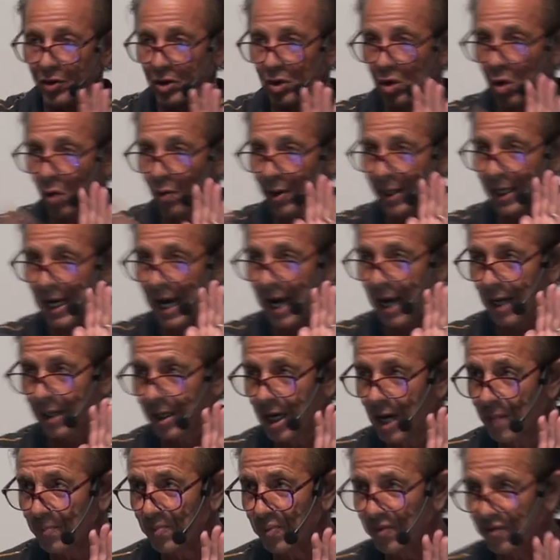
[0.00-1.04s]
is going on.
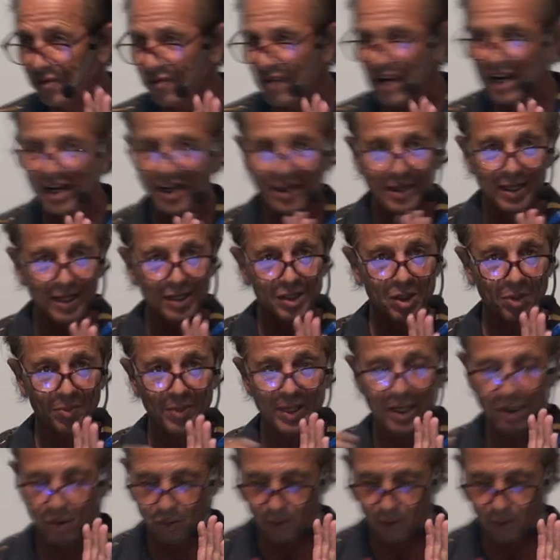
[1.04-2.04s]
Prophetic things are being